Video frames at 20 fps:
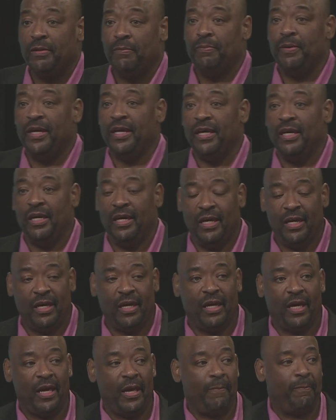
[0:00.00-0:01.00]
to be
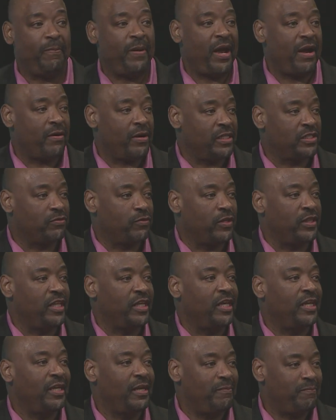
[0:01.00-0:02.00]
in Paris for
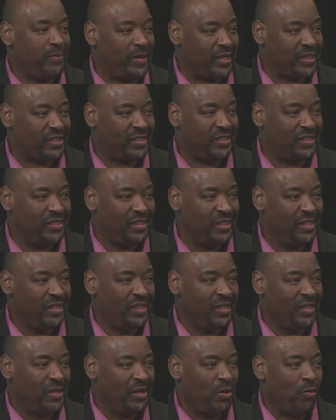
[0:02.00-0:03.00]
the Olympics,
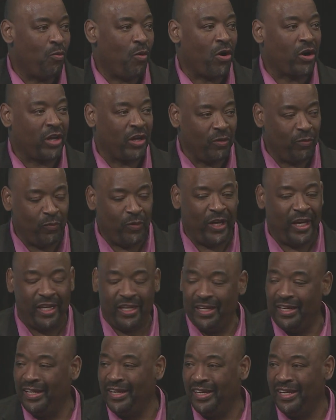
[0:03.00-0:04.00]
working
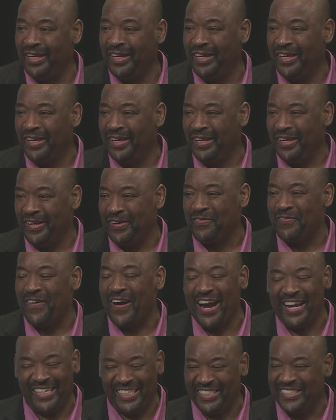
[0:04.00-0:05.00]
with,
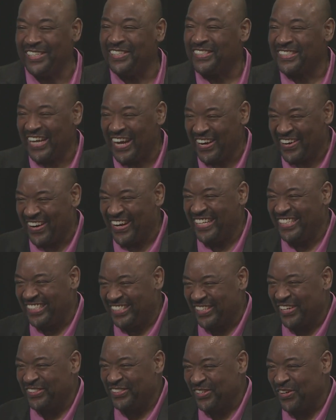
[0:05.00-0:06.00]
right, this is going to sound crazy.
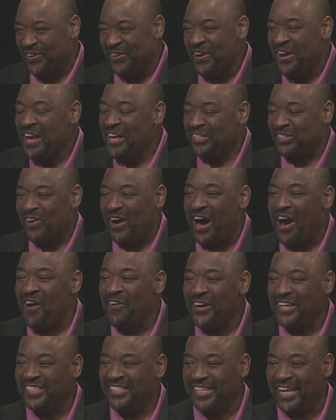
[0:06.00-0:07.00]
So I
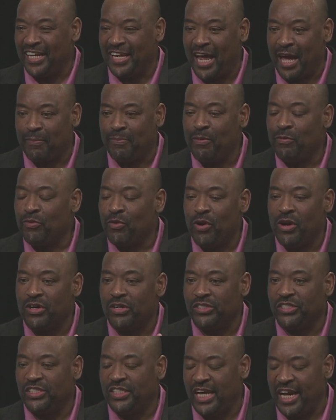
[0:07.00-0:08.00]
always say, like, people don't
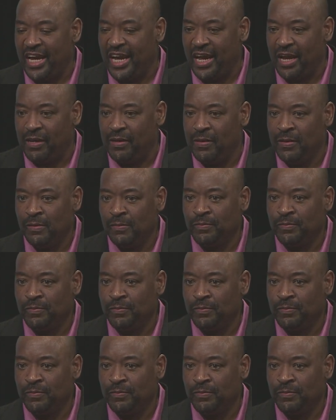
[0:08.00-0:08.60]
understand,